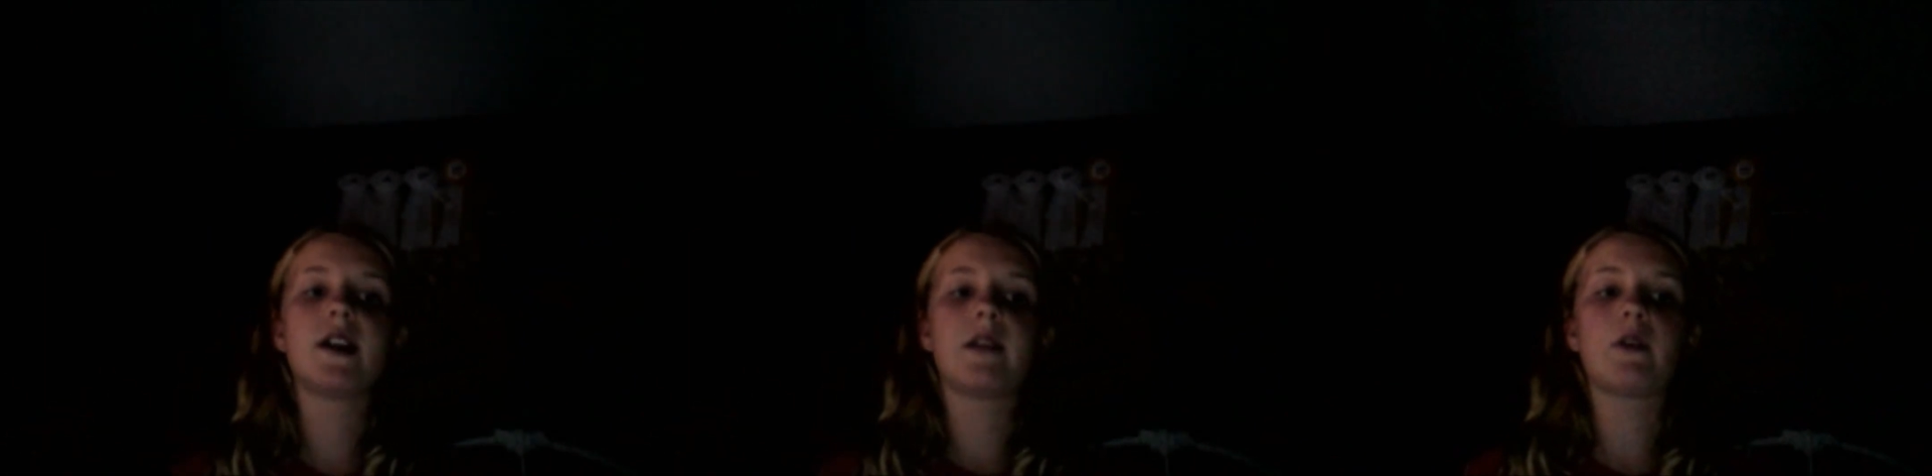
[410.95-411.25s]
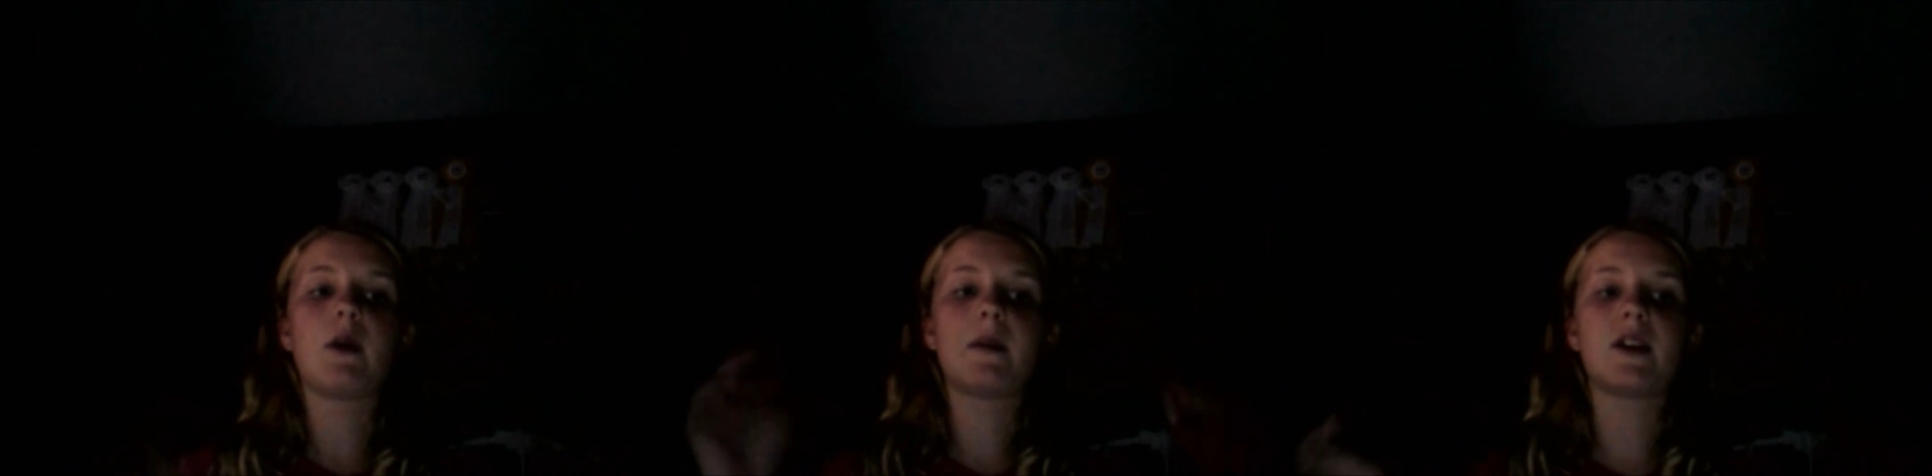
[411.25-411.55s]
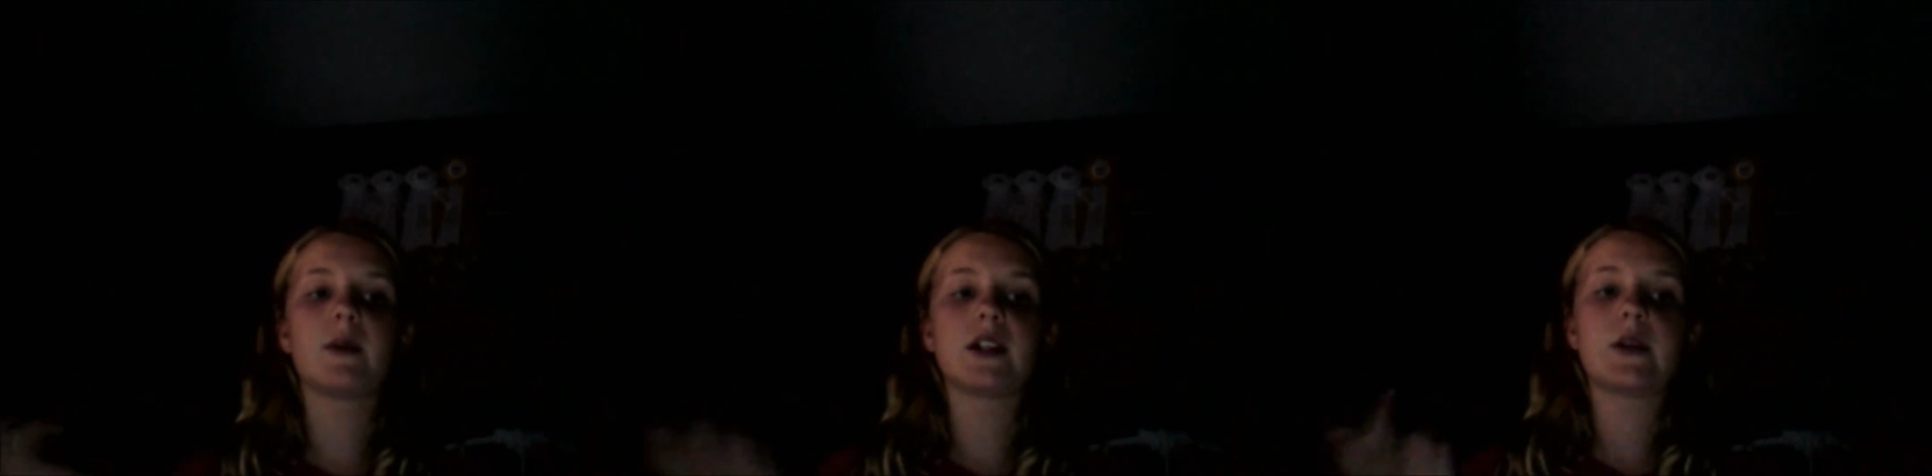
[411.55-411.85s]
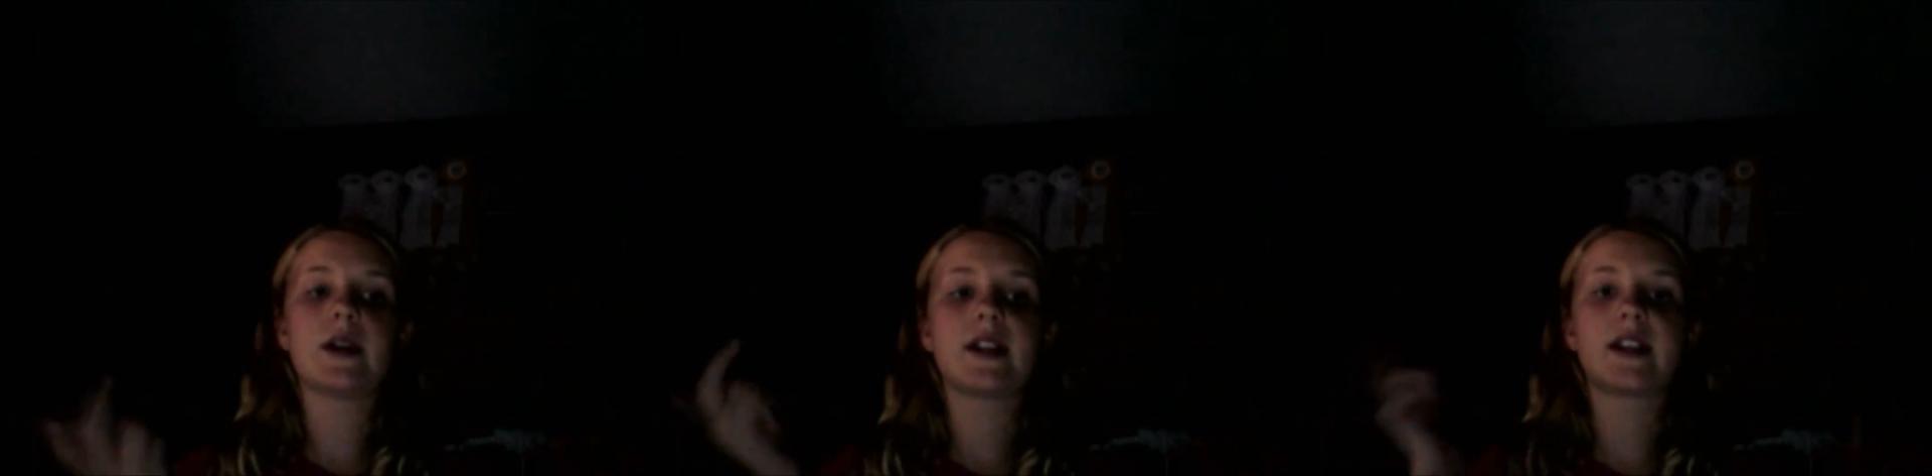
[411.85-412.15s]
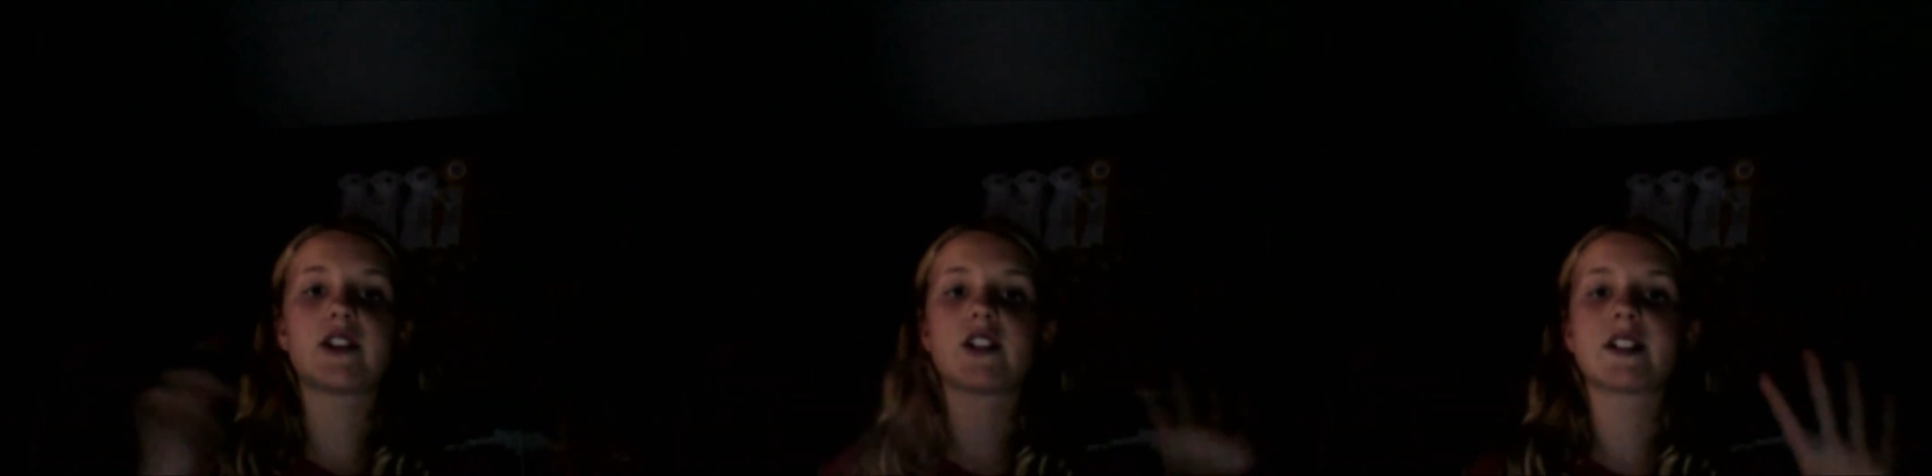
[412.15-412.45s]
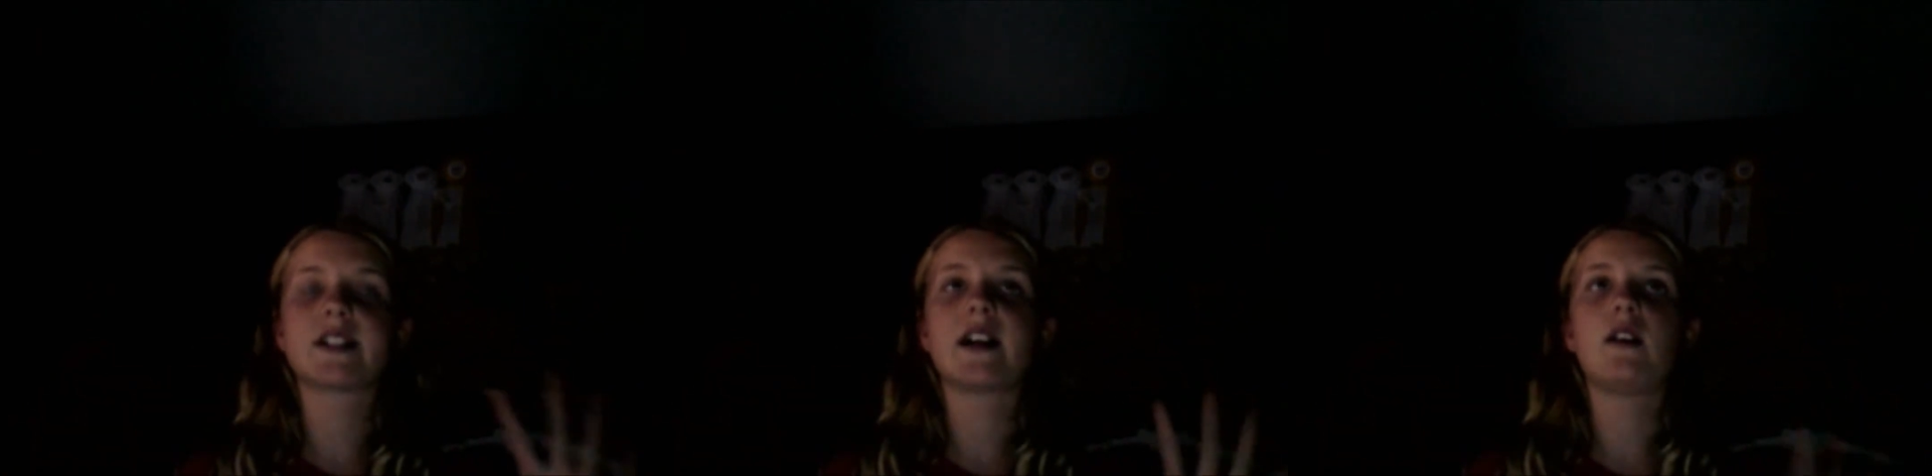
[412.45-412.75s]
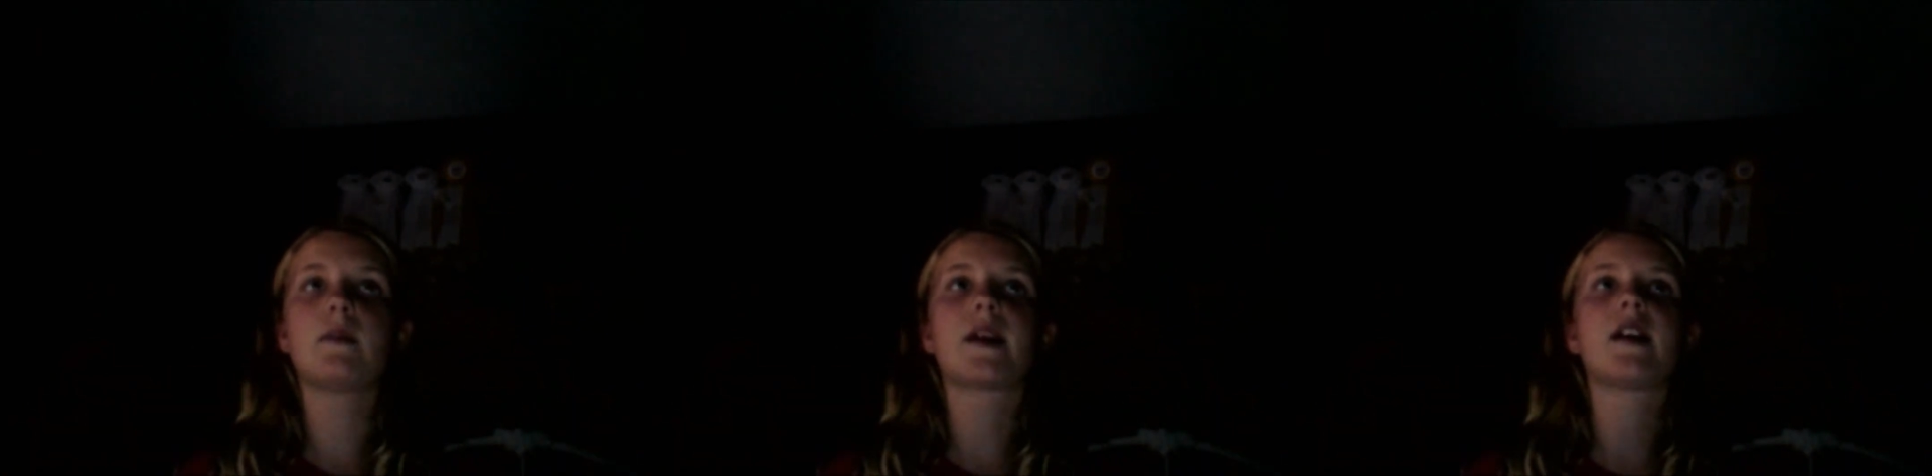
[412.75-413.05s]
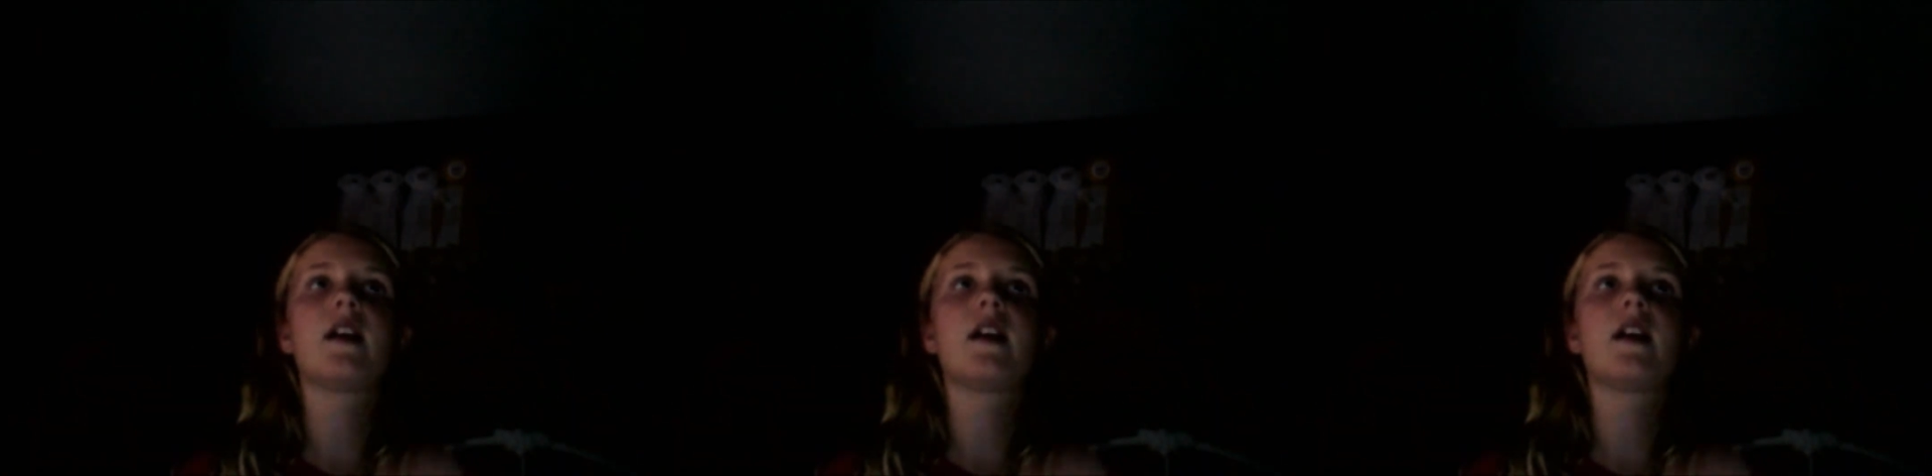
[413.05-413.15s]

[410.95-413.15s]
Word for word: If you want me to redo anything, just tell me.